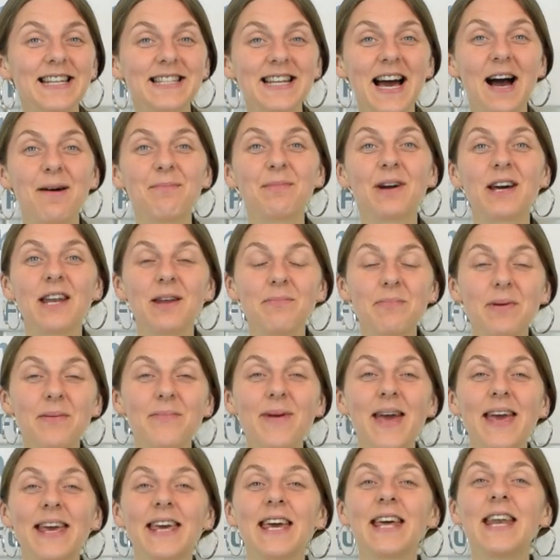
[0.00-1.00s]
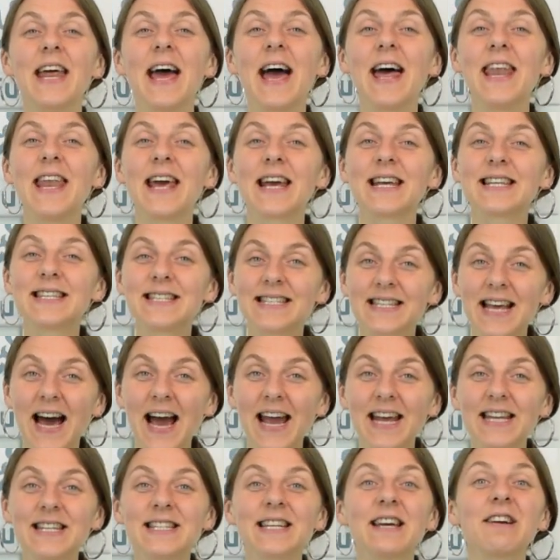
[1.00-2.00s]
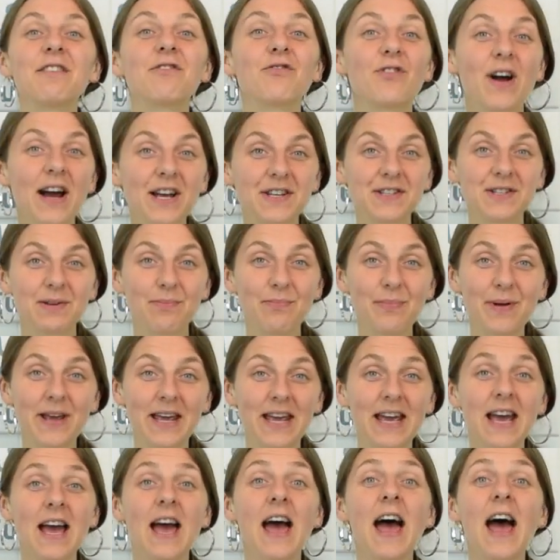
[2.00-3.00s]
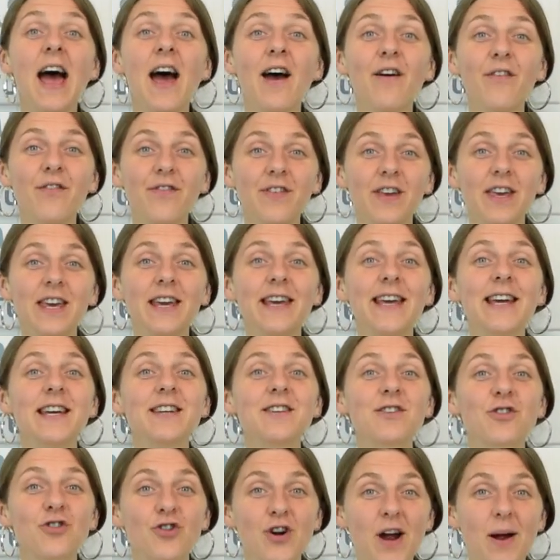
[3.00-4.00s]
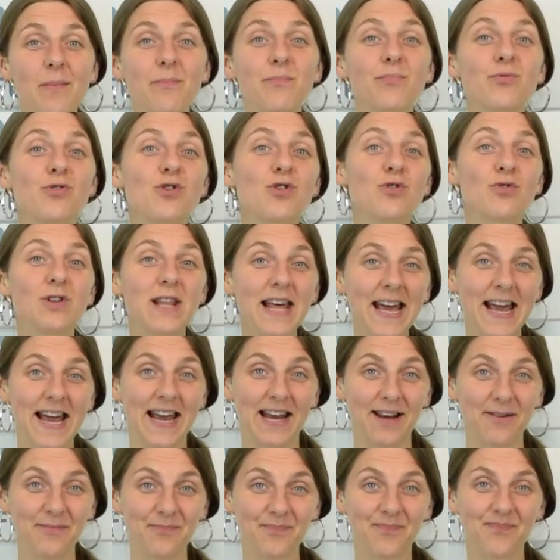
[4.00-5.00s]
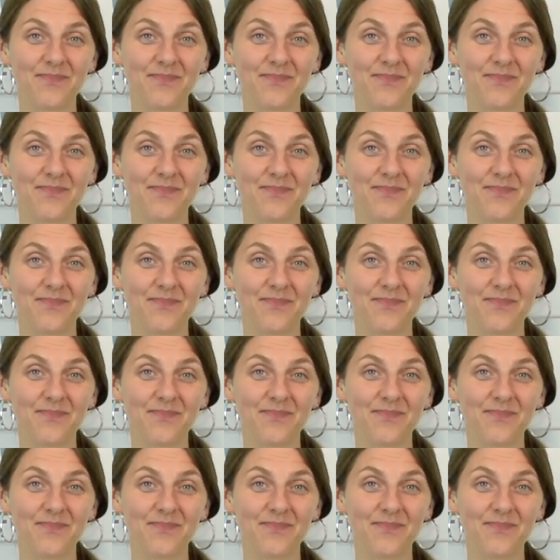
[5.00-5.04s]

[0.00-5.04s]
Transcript: I'm going to be making an exciting recipe, a vegan creme brulee.